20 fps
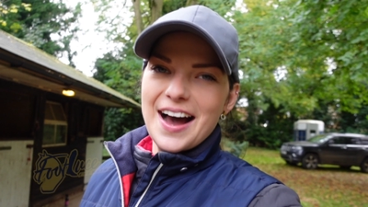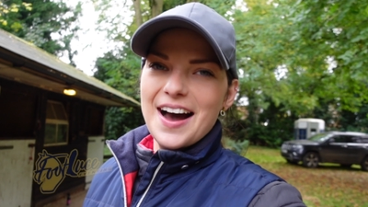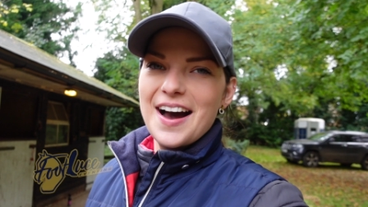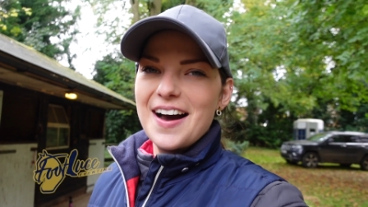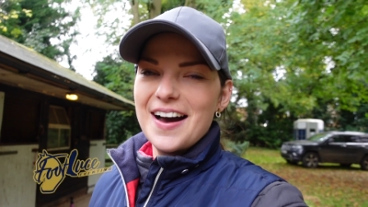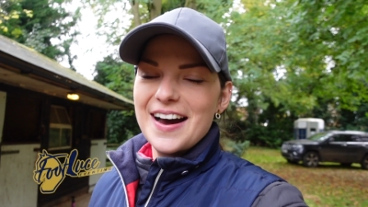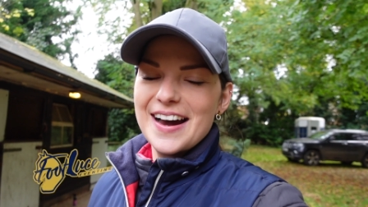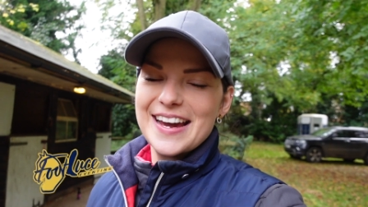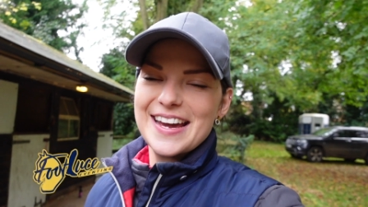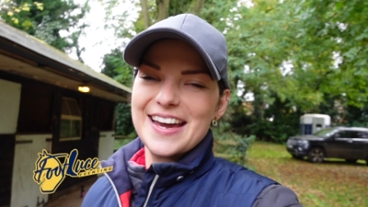
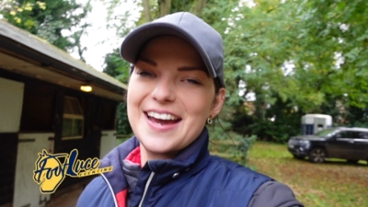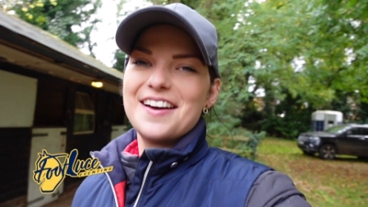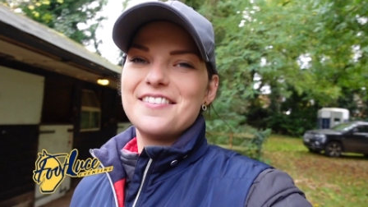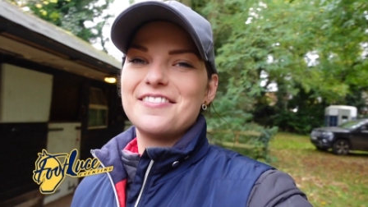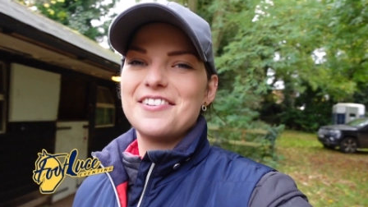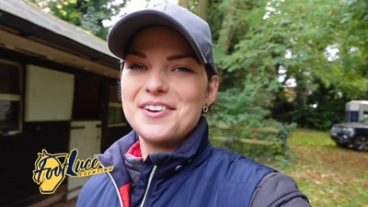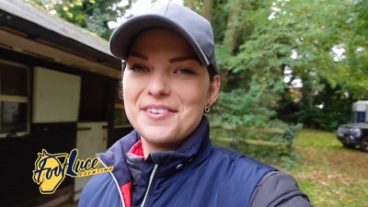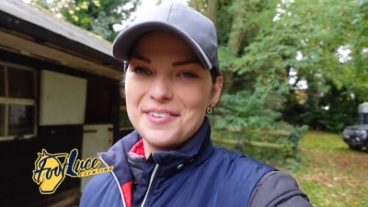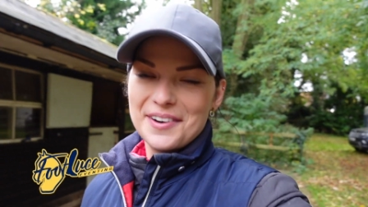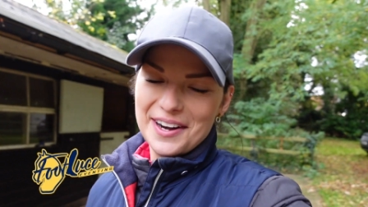Hi
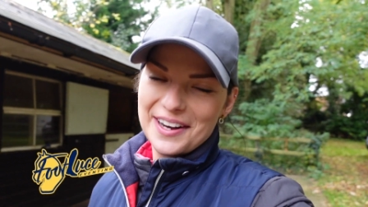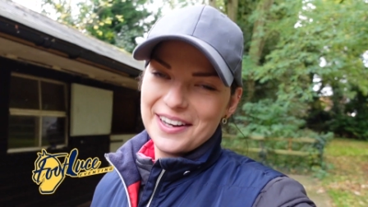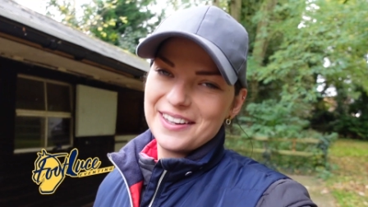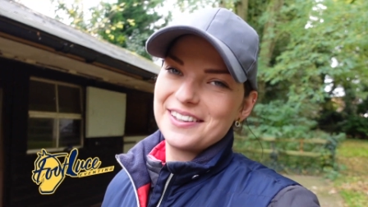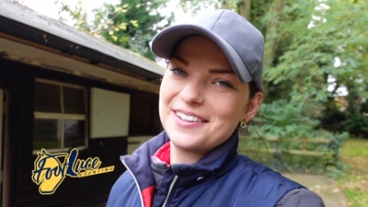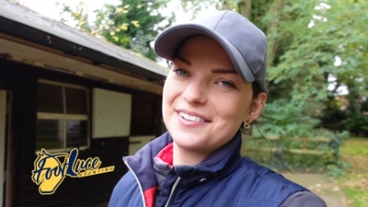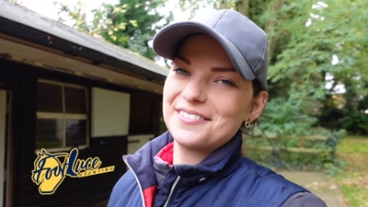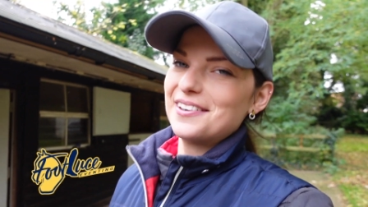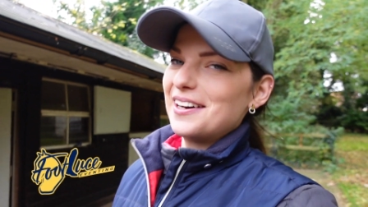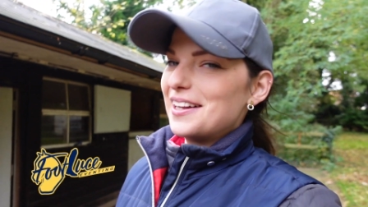
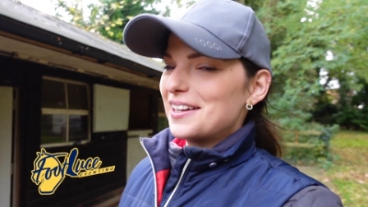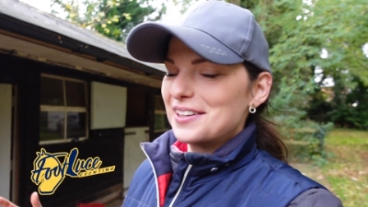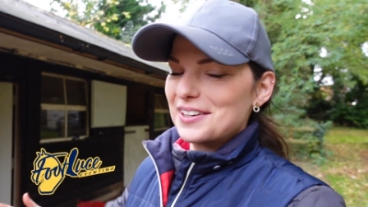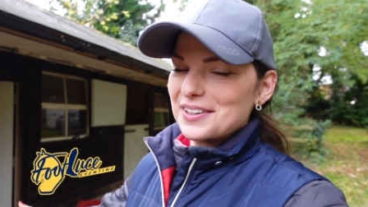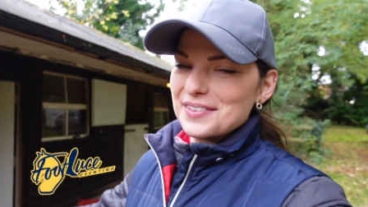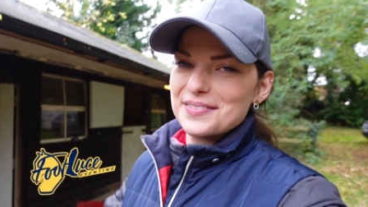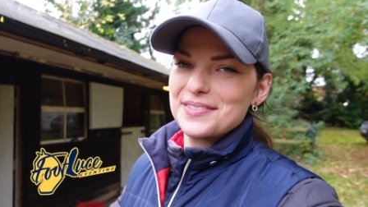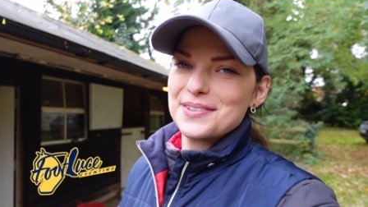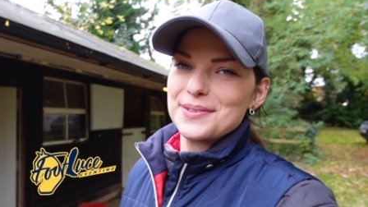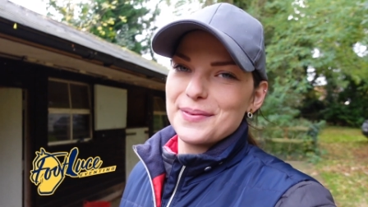everyone,
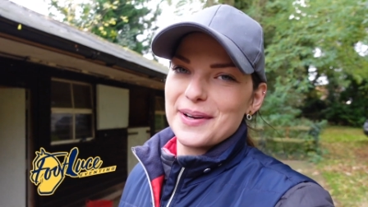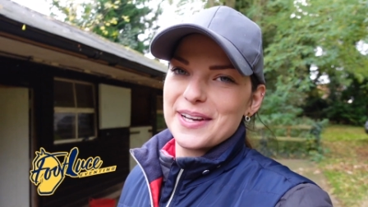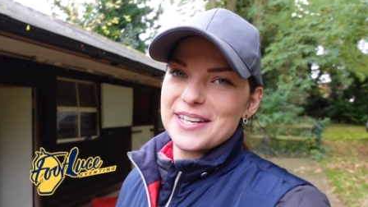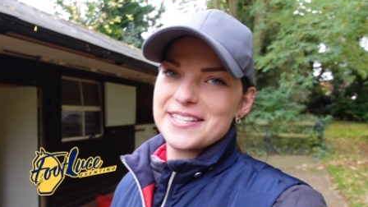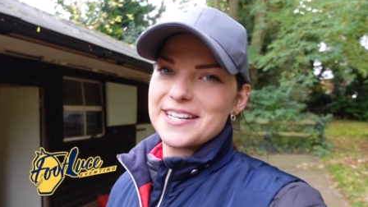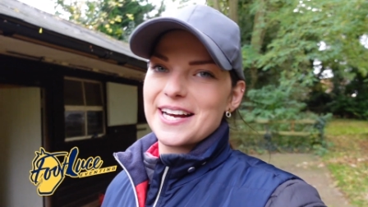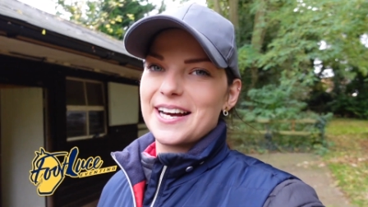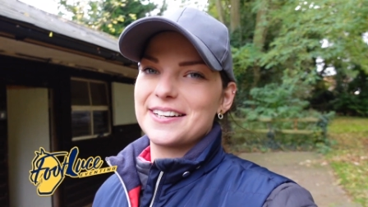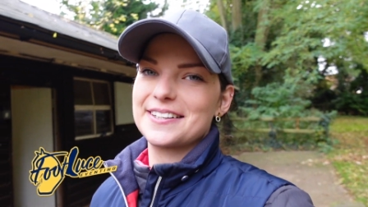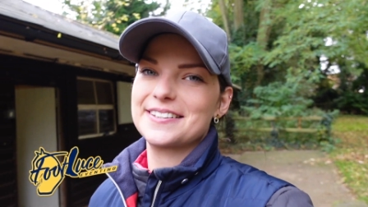welcome to my
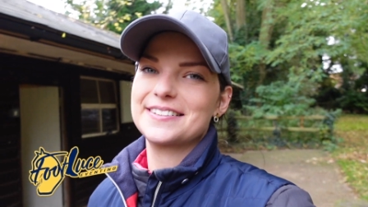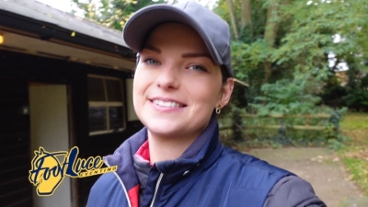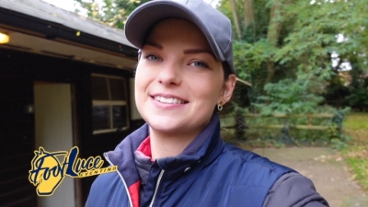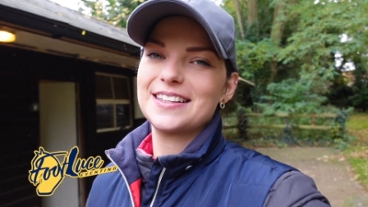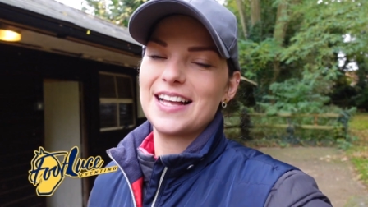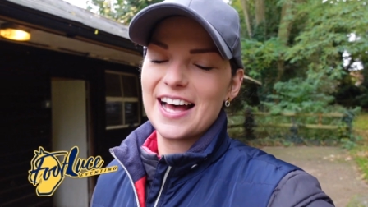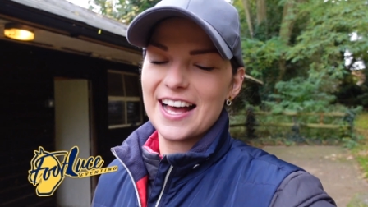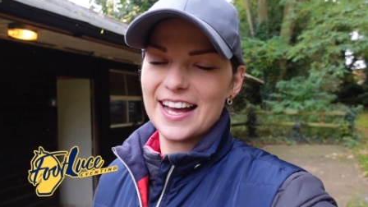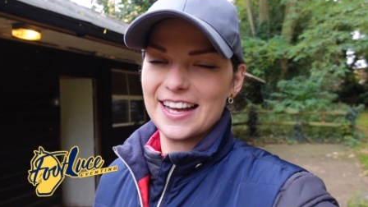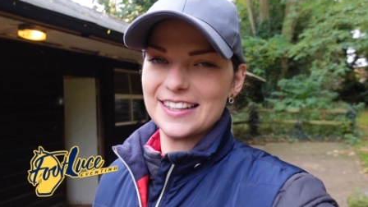channel
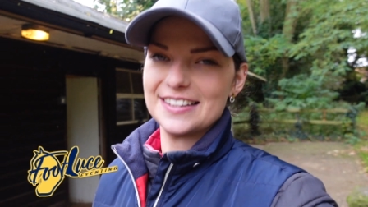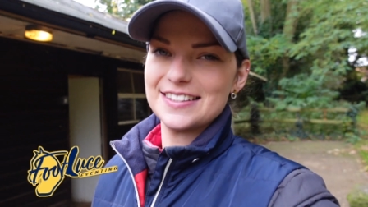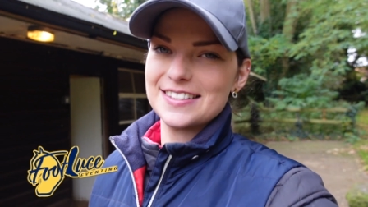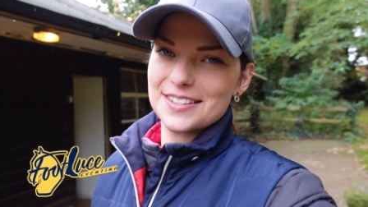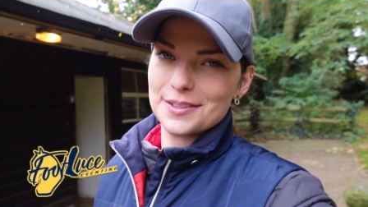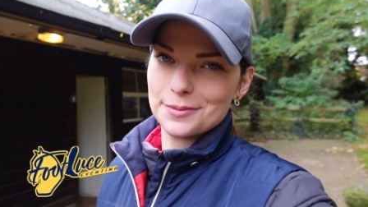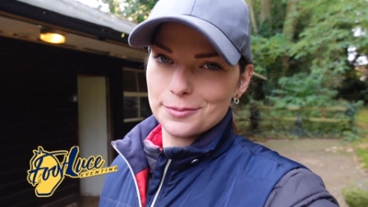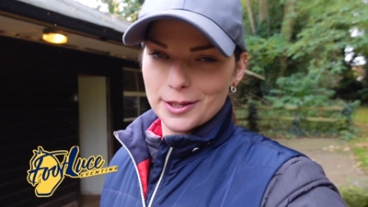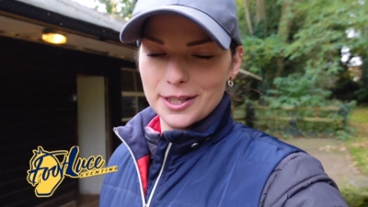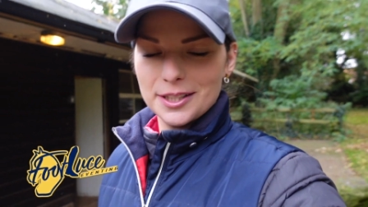and
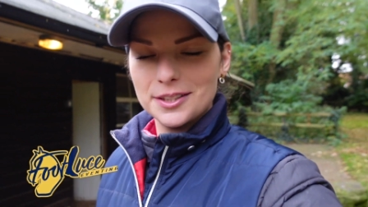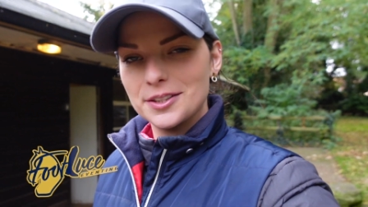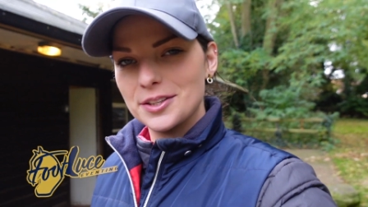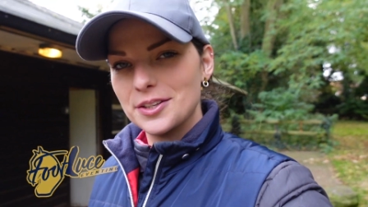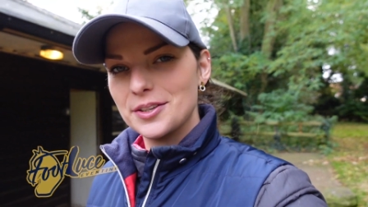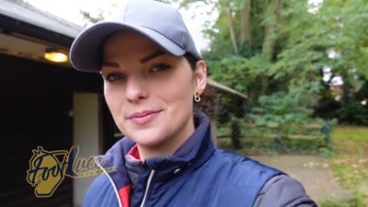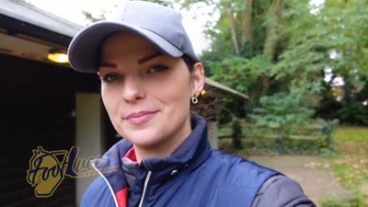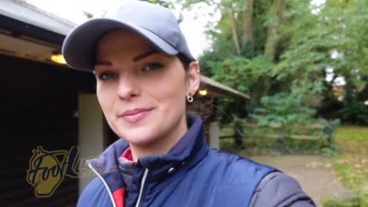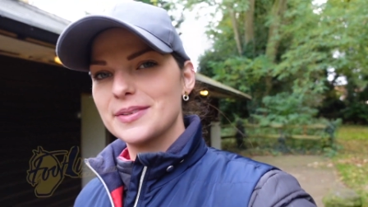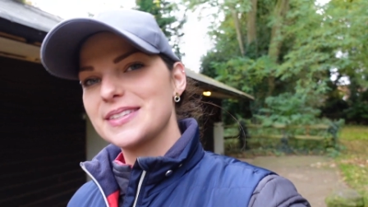
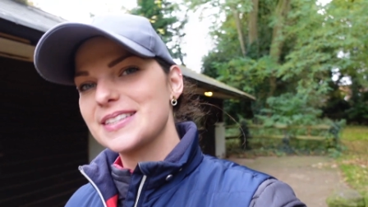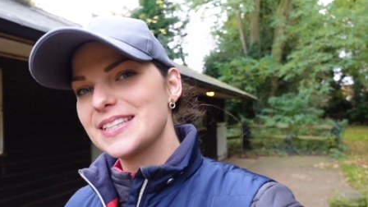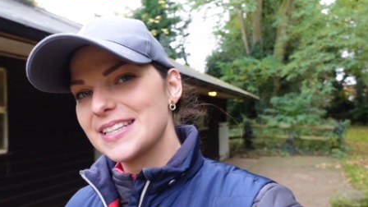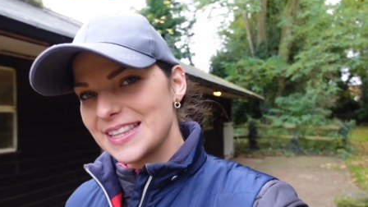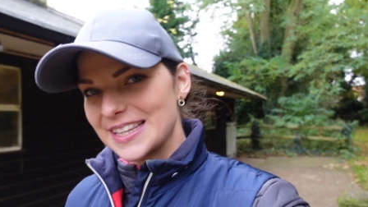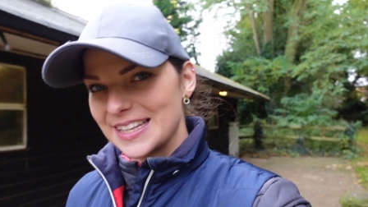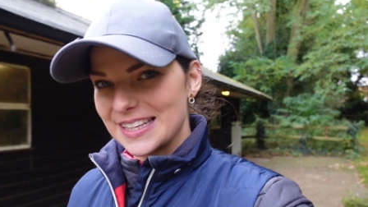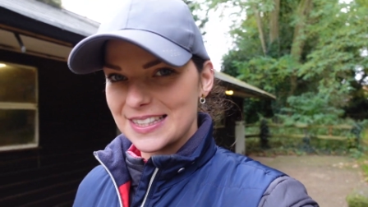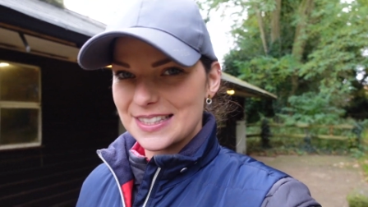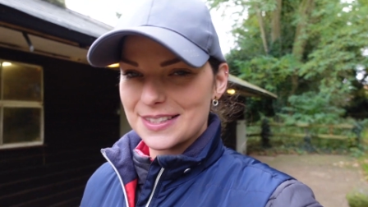welcome to
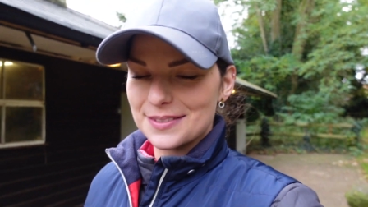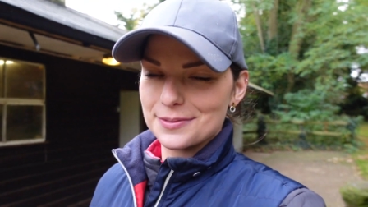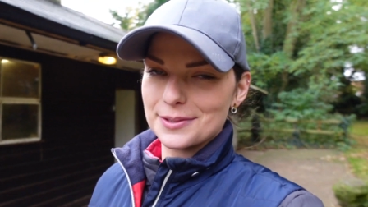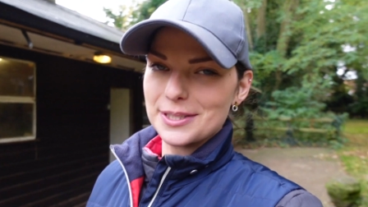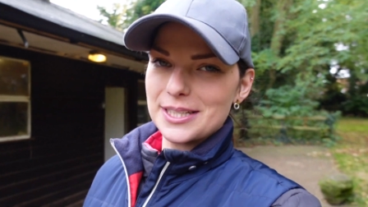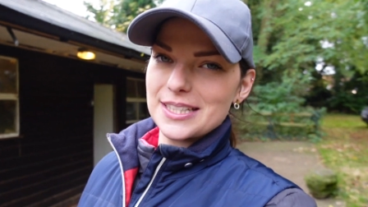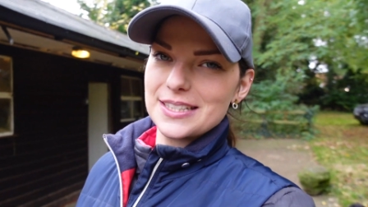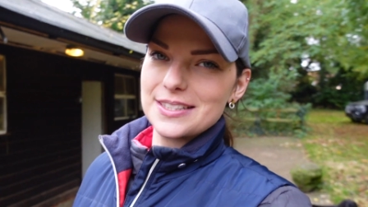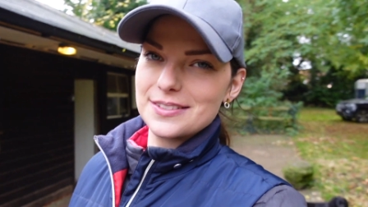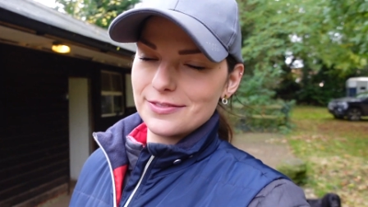this
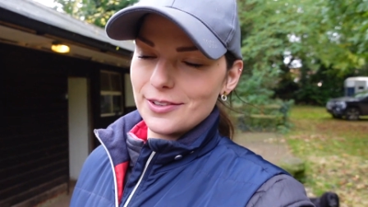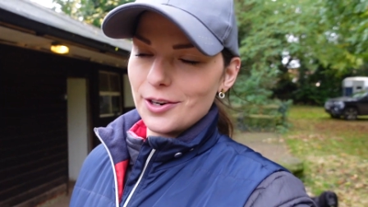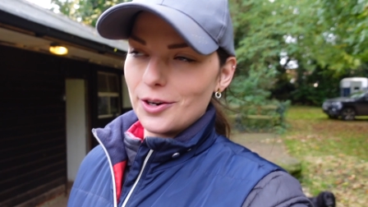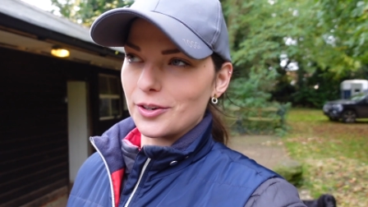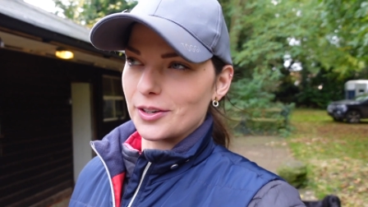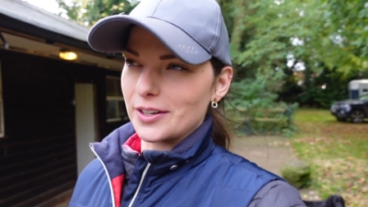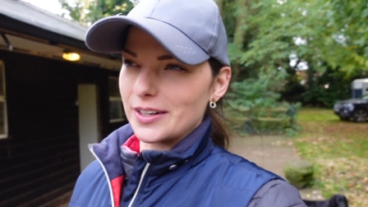week's vlog.